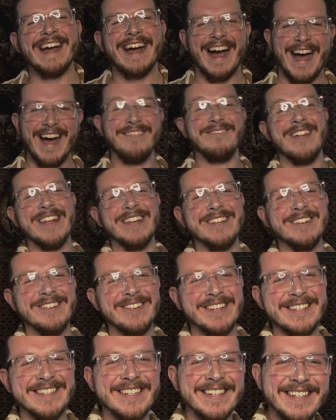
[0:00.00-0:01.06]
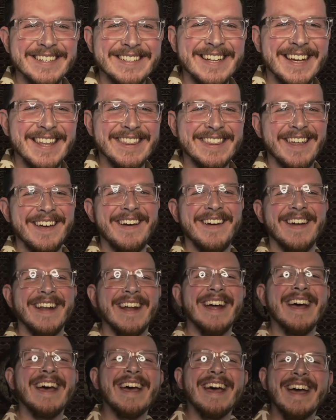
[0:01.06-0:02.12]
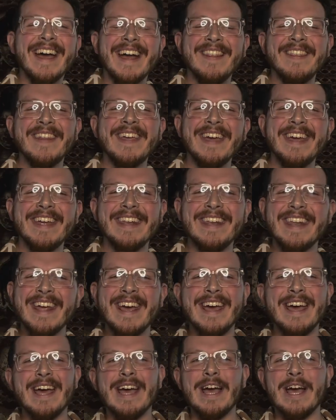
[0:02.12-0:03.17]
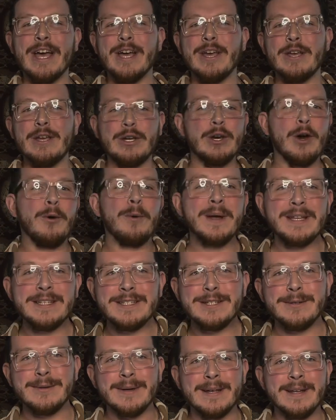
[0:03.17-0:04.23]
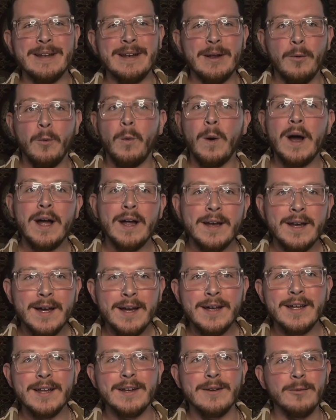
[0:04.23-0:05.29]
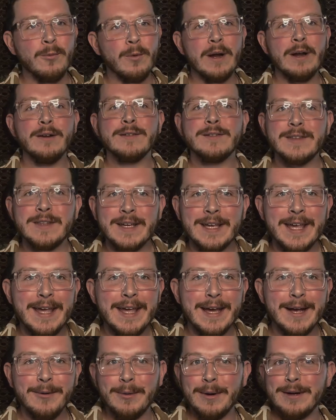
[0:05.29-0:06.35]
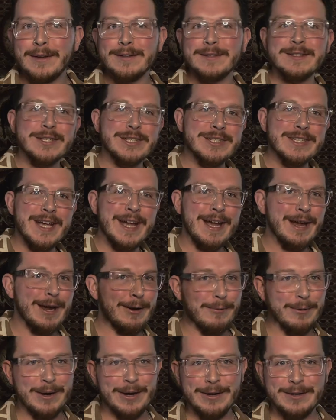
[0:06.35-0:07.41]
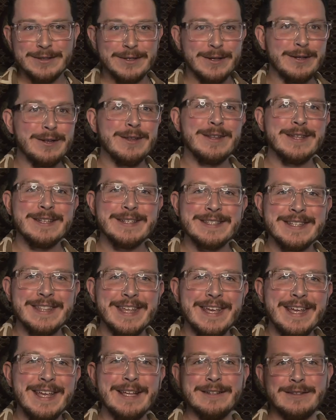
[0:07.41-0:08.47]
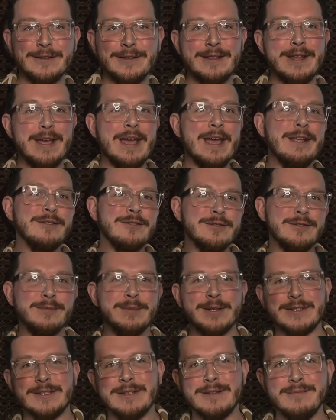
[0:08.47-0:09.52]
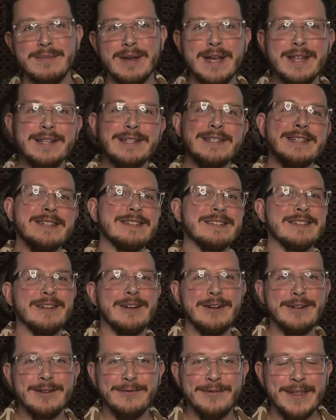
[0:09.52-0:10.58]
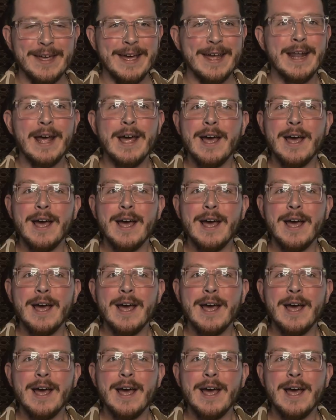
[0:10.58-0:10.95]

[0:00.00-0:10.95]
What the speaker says: I'm not doing as good as I thought, and then go into it. Why not? Where's the kick? Where's the snare? Where is all of these things and the instruments and the melodies and all of that?